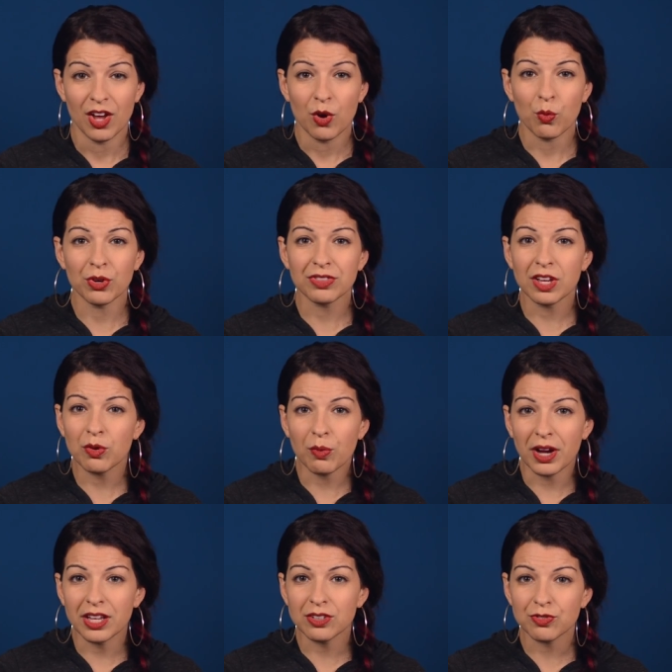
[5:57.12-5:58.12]
Weren't they
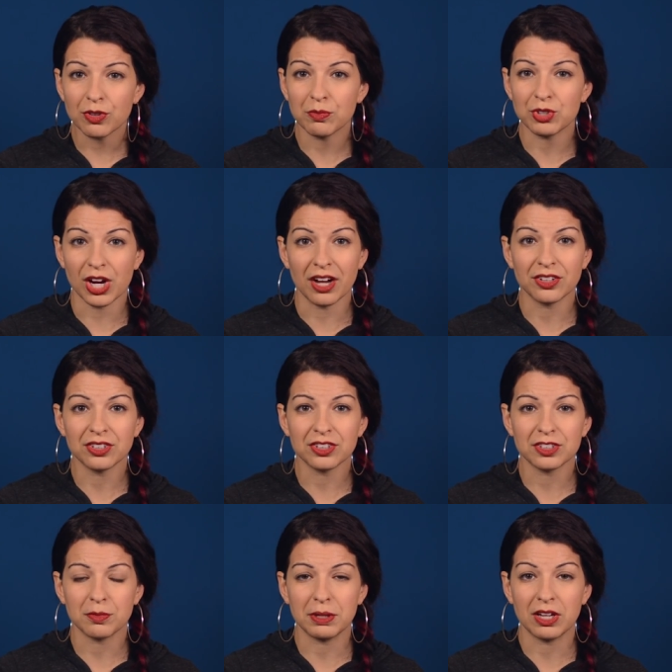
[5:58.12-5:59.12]
raised from childhood
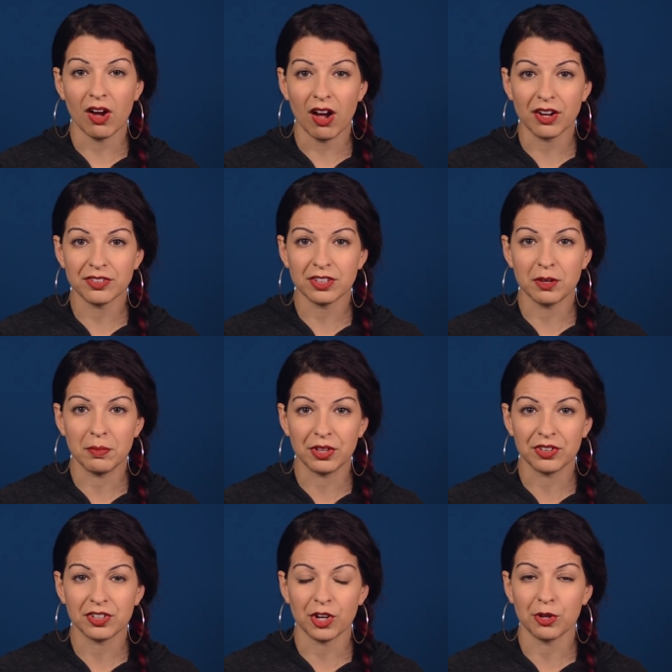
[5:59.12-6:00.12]
to be cogs in a
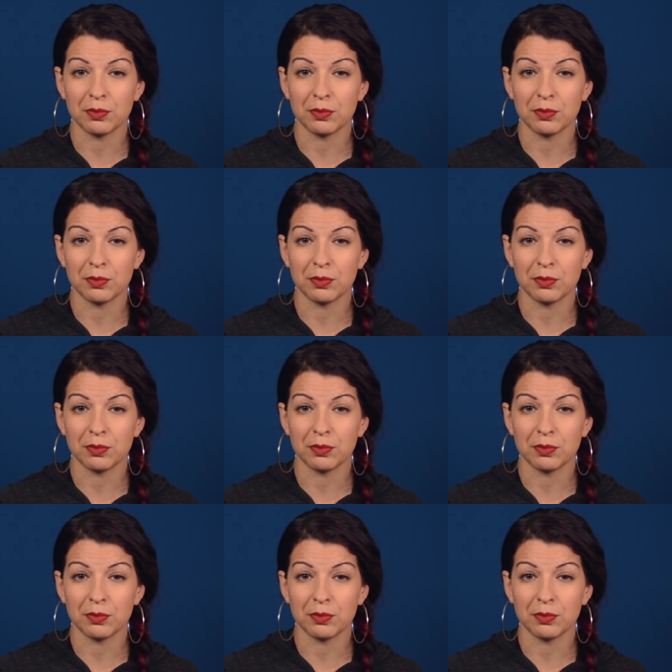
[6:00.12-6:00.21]
military